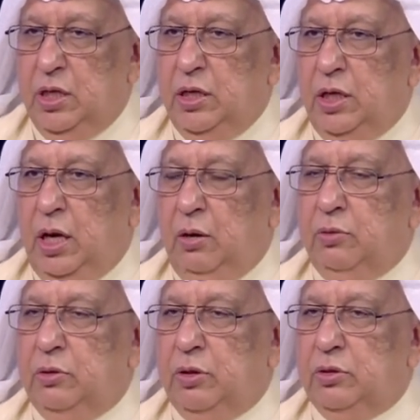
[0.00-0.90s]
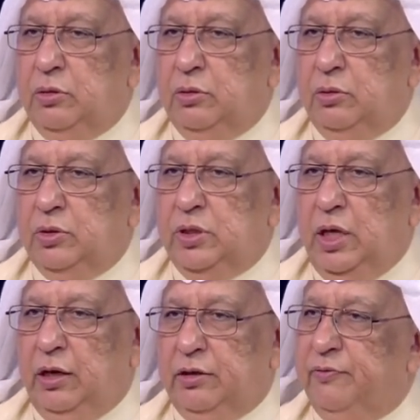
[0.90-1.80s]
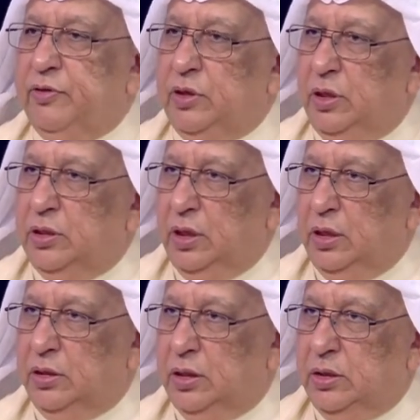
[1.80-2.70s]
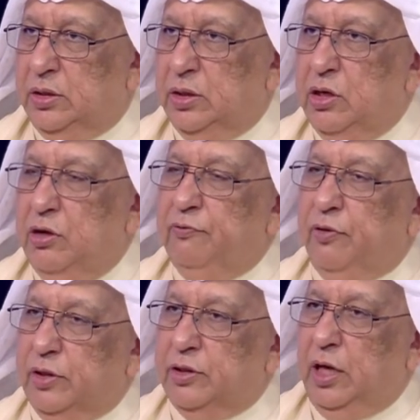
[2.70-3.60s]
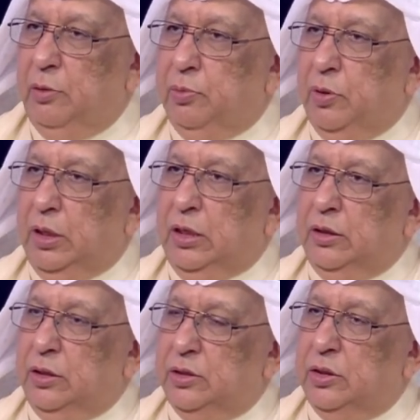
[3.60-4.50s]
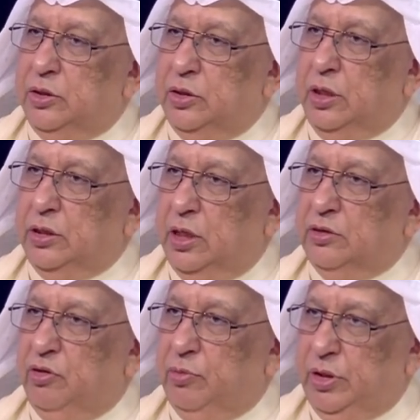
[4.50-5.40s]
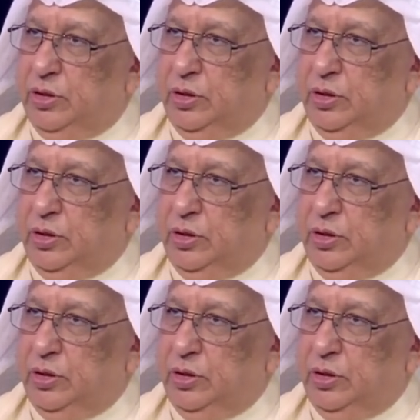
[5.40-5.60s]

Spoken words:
Now we want to use the artificial intelligence, for example, in this digital transformation.